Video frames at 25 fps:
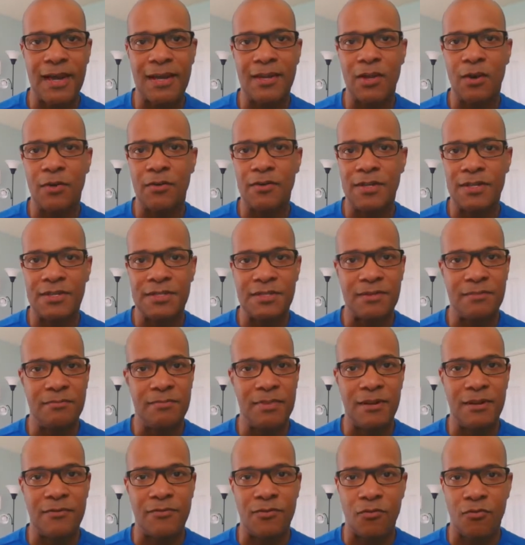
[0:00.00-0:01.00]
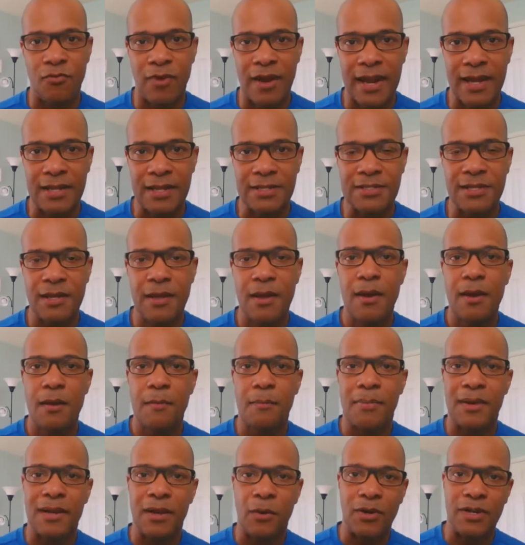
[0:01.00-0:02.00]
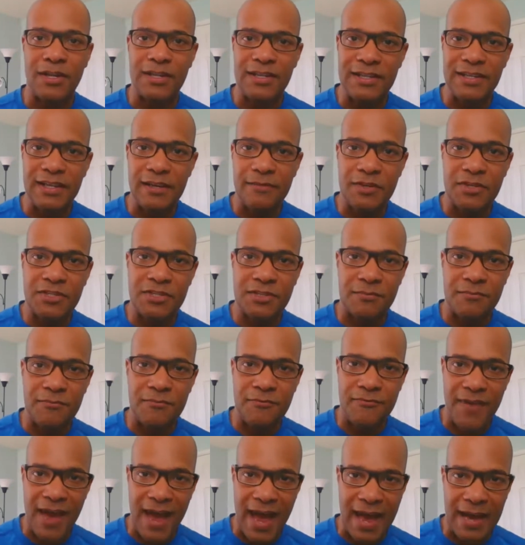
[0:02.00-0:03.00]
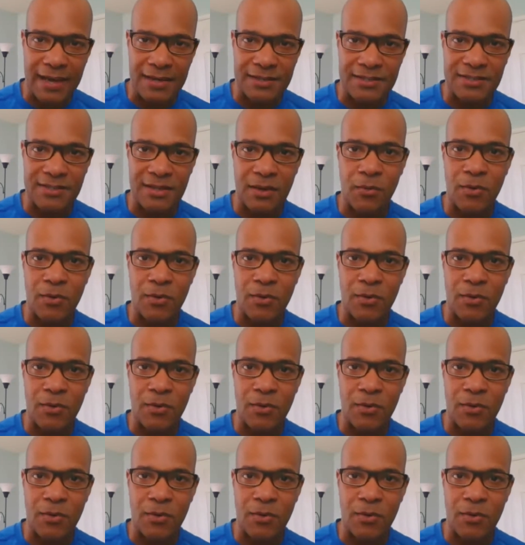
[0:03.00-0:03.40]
I know this is a bit of a rant, but I wanted to give you some facts.